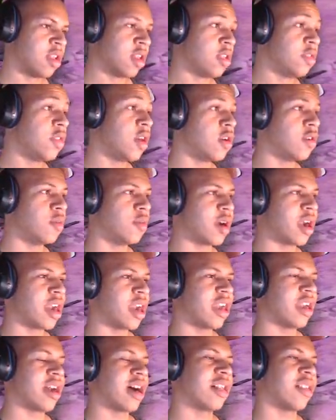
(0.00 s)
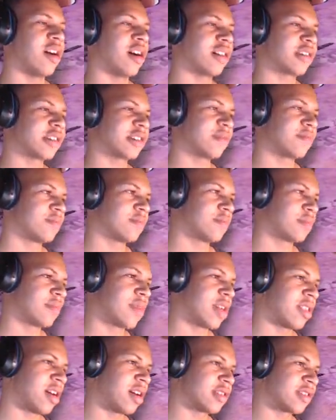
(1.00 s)
No way. I lost.
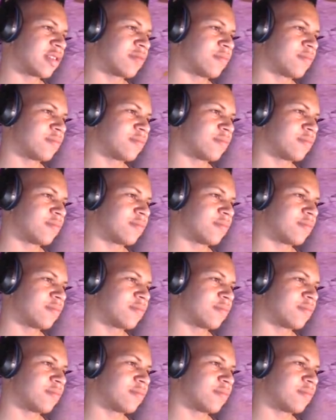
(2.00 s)
I lost.